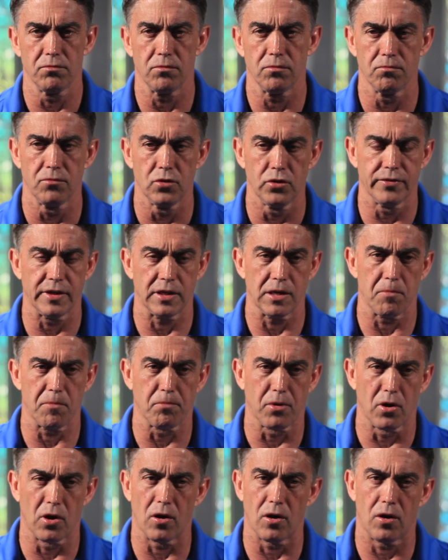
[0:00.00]
moving
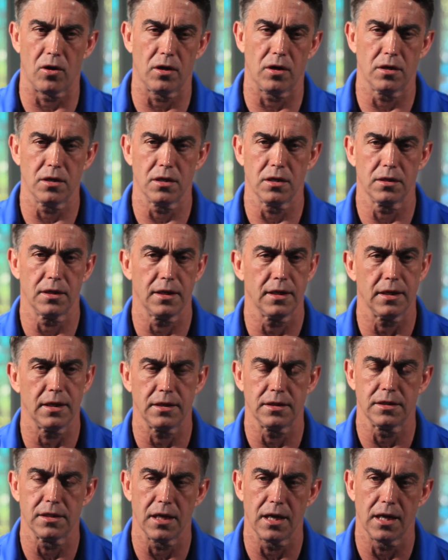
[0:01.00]
apart,
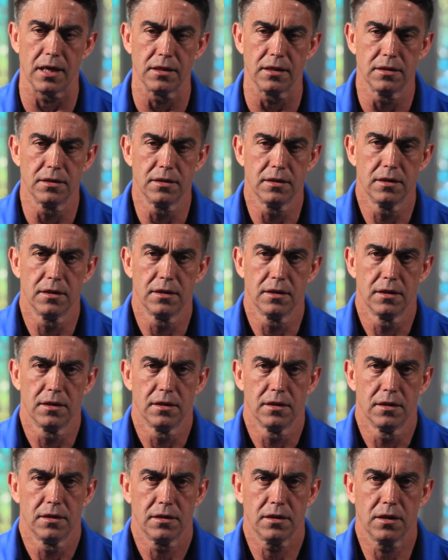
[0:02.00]
and
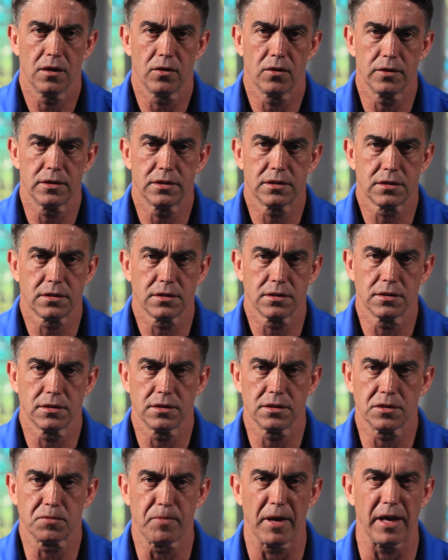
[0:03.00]
you know, it's
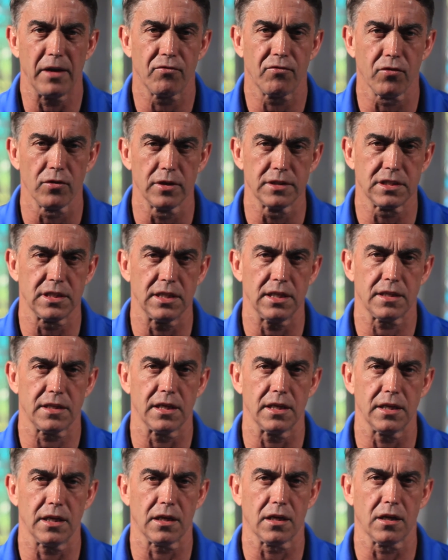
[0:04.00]
as painful as
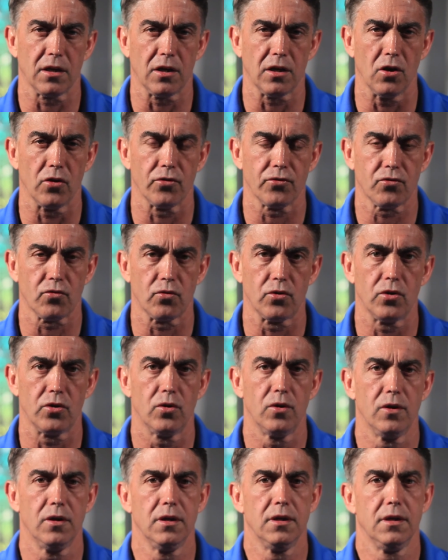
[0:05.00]
anything you could go through.